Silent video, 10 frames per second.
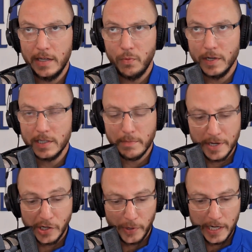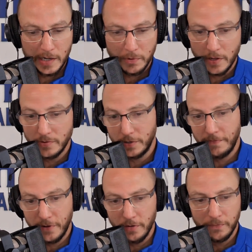He wants to be greedy when others
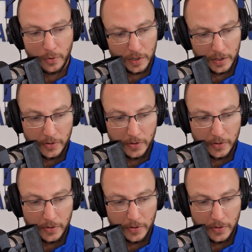are fearful.